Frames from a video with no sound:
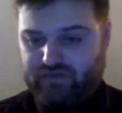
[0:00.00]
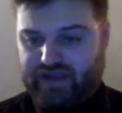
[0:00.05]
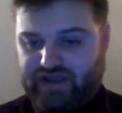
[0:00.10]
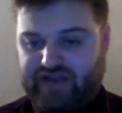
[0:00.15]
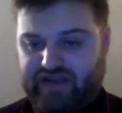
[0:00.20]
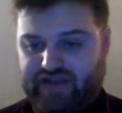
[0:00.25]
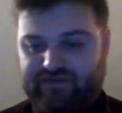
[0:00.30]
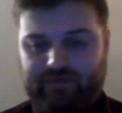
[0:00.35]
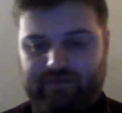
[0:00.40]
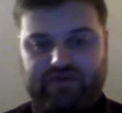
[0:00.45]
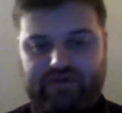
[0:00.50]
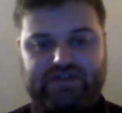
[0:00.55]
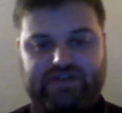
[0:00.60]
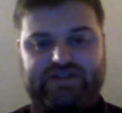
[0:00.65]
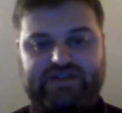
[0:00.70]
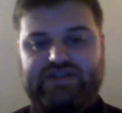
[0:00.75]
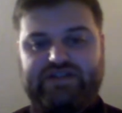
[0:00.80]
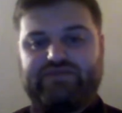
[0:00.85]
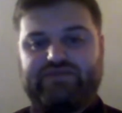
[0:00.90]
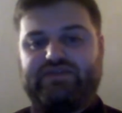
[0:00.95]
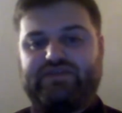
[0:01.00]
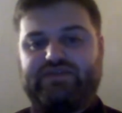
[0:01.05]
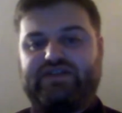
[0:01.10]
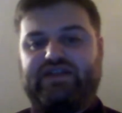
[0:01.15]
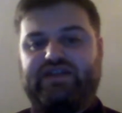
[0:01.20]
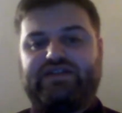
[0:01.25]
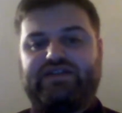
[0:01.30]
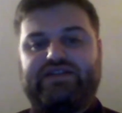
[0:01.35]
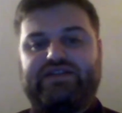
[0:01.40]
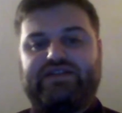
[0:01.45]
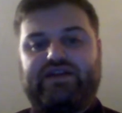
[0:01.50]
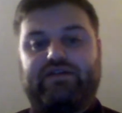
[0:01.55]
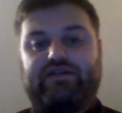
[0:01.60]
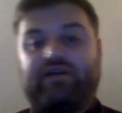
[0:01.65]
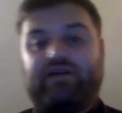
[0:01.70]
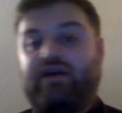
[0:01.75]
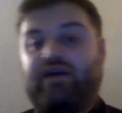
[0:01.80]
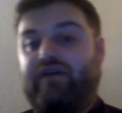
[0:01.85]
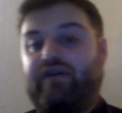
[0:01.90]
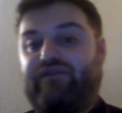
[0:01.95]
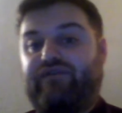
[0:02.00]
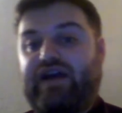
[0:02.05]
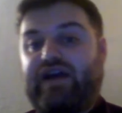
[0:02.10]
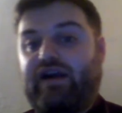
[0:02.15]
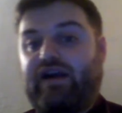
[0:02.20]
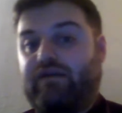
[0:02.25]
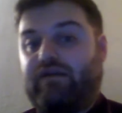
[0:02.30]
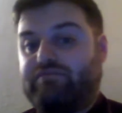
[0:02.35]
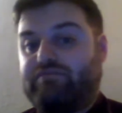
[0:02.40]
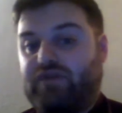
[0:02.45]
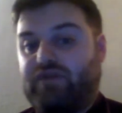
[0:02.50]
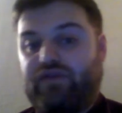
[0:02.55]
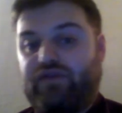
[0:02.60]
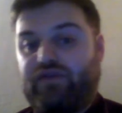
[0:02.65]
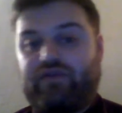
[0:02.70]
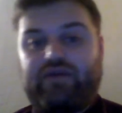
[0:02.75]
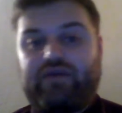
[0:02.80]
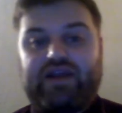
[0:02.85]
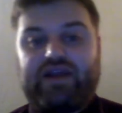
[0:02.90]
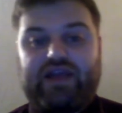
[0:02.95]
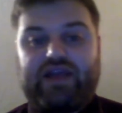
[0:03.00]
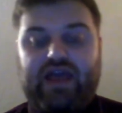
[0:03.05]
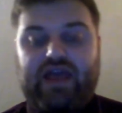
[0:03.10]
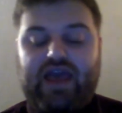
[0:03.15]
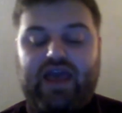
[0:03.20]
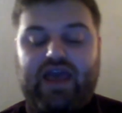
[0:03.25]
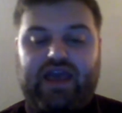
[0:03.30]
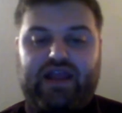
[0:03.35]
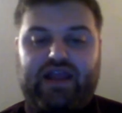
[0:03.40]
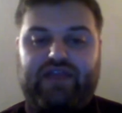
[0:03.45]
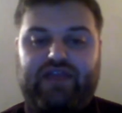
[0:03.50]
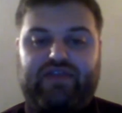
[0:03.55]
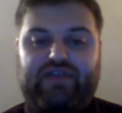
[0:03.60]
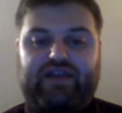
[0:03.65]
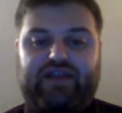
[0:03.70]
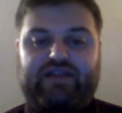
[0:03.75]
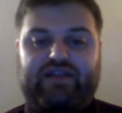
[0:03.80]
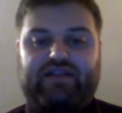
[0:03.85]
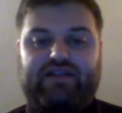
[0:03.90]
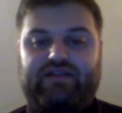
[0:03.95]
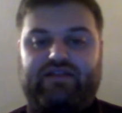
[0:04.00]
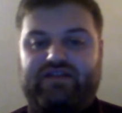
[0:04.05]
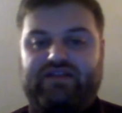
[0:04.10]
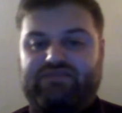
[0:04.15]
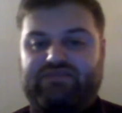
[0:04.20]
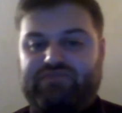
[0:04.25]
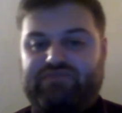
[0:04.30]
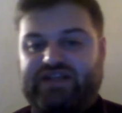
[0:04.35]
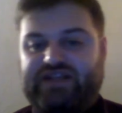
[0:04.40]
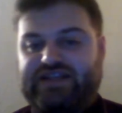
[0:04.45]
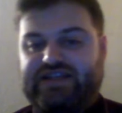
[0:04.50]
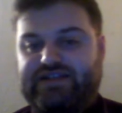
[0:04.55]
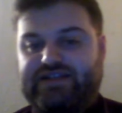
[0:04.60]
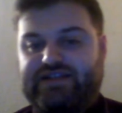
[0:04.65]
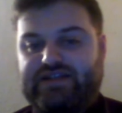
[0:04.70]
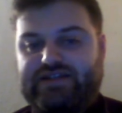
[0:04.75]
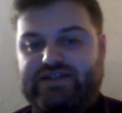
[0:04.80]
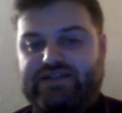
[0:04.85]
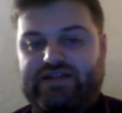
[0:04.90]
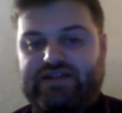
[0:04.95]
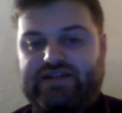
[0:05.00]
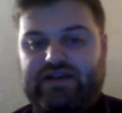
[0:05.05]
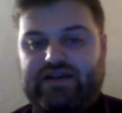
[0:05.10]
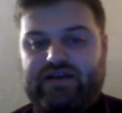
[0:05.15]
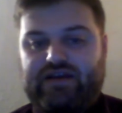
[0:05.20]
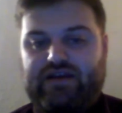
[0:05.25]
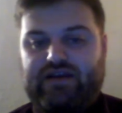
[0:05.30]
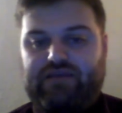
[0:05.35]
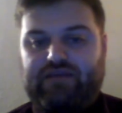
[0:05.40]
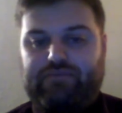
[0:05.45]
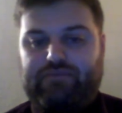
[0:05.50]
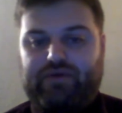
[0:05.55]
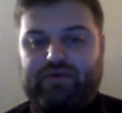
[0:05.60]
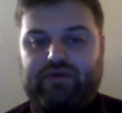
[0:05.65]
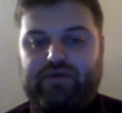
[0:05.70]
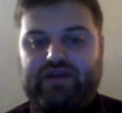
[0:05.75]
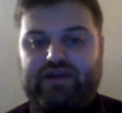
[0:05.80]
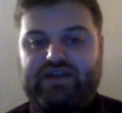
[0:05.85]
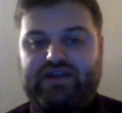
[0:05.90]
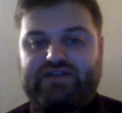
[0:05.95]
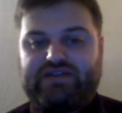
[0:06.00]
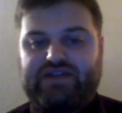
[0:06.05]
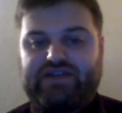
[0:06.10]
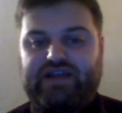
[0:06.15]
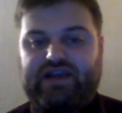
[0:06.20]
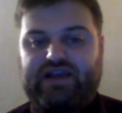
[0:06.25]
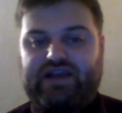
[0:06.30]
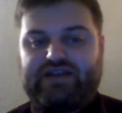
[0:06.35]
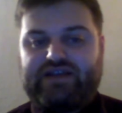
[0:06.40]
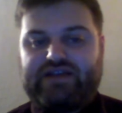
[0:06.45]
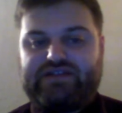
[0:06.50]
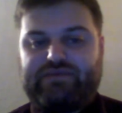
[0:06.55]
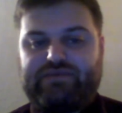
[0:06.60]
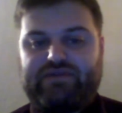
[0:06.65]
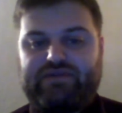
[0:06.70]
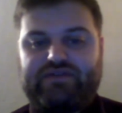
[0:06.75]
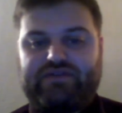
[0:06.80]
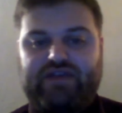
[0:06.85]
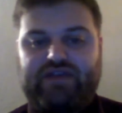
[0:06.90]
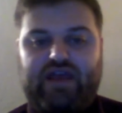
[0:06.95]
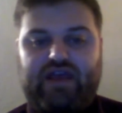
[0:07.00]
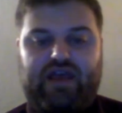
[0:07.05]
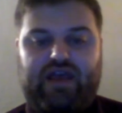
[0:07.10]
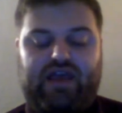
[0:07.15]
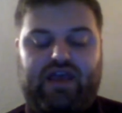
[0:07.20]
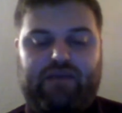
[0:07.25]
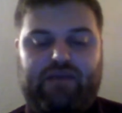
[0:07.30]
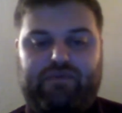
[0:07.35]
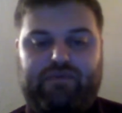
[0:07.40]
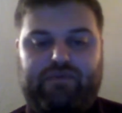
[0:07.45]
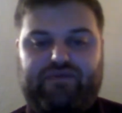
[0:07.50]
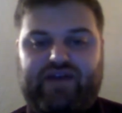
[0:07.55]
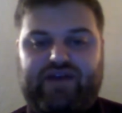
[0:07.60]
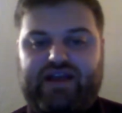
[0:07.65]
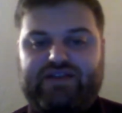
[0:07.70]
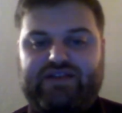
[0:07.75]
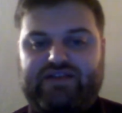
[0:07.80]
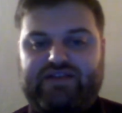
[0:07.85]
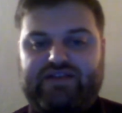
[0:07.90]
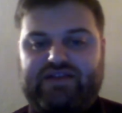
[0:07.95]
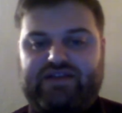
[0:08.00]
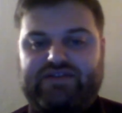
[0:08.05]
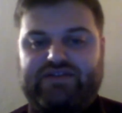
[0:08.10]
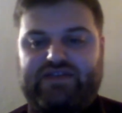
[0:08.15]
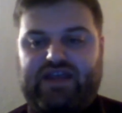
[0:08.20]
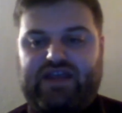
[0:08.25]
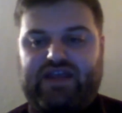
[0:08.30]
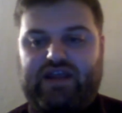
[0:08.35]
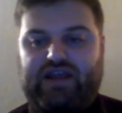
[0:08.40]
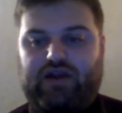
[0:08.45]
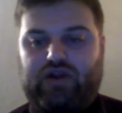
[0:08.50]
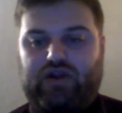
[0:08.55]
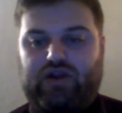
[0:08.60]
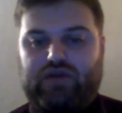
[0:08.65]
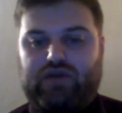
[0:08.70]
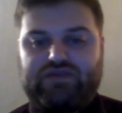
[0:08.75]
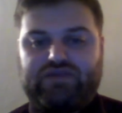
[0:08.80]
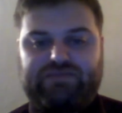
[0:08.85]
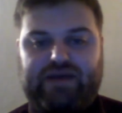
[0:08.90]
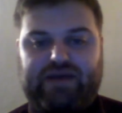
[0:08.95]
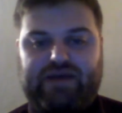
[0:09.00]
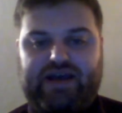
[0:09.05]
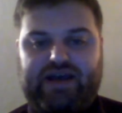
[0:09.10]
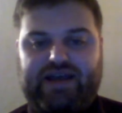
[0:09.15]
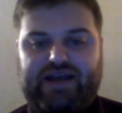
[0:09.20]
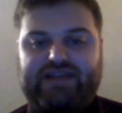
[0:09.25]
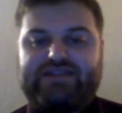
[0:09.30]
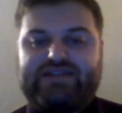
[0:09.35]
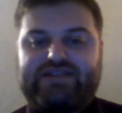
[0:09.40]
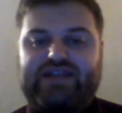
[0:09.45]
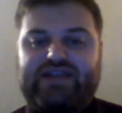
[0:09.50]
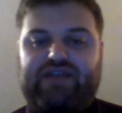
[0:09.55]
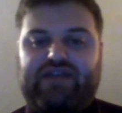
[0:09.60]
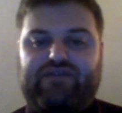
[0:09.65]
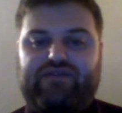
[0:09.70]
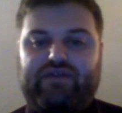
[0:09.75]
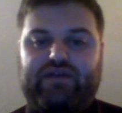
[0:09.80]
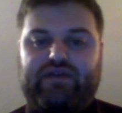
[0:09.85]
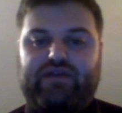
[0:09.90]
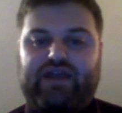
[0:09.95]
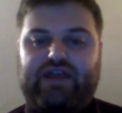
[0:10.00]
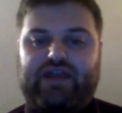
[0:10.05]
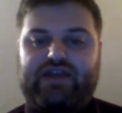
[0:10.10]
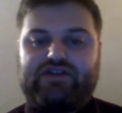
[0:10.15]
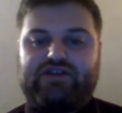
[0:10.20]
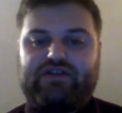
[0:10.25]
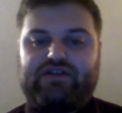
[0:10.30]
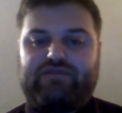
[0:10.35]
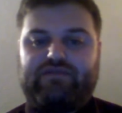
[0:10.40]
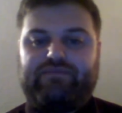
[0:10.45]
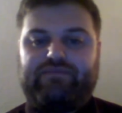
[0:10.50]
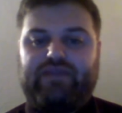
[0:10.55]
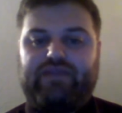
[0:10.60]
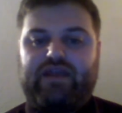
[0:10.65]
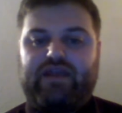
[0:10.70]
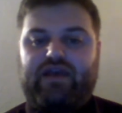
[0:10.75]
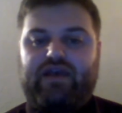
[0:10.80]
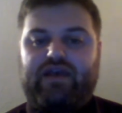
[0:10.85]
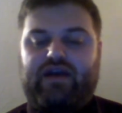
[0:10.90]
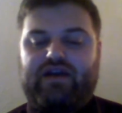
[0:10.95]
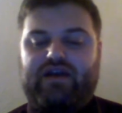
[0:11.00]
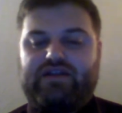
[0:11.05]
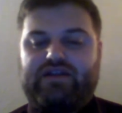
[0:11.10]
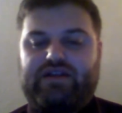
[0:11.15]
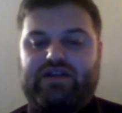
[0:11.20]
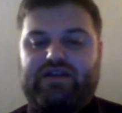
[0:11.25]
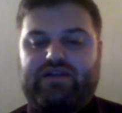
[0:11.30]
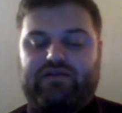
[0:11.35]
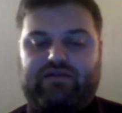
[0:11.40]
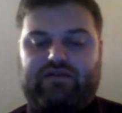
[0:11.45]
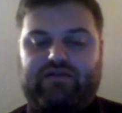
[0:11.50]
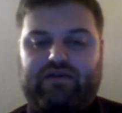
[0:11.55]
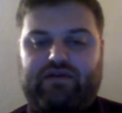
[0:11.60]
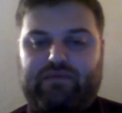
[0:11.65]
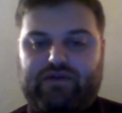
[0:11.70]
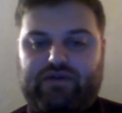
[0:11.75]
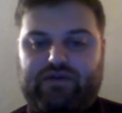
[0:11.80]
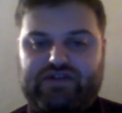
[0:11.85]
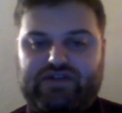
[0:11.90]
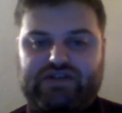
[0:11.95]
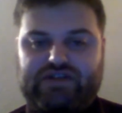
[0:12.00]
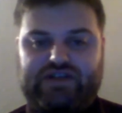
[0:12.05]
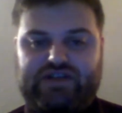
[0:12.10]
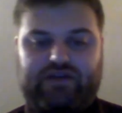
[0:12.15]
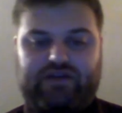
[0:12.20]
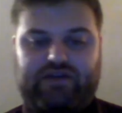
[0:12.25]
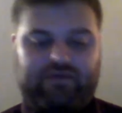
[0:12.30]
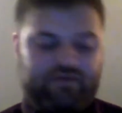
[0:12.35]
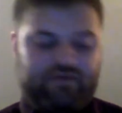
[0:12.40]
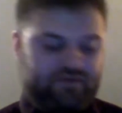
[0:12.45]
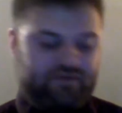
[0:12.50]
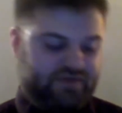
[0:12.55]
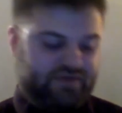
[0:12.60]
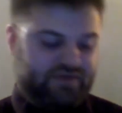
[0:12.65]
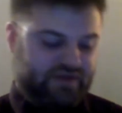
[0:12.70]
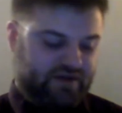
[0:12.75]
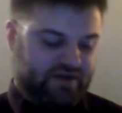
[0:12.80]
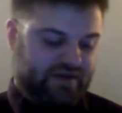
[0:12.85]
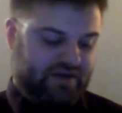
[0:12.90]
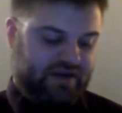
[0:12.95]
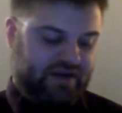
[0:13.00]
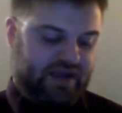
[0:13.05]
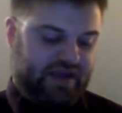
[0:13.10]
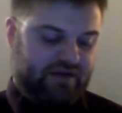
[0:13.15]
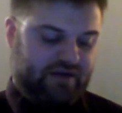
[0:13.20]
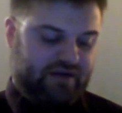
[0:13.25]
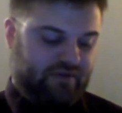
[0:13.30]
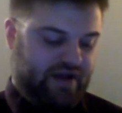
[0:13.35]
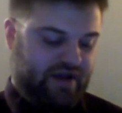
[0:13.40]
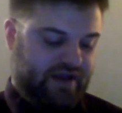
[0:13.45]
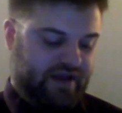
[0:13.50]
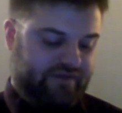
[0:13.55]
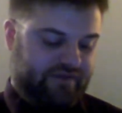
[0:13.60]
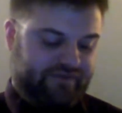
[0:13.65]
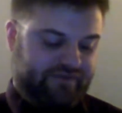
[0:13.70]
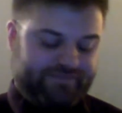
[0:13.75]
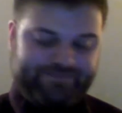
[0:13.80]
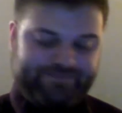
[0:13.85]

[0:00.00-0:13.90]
kind of emergencies would send us there? Fire, earthquake, anything that displaces employees and customers and provides us a close by, safe location until emergency crews can arrive.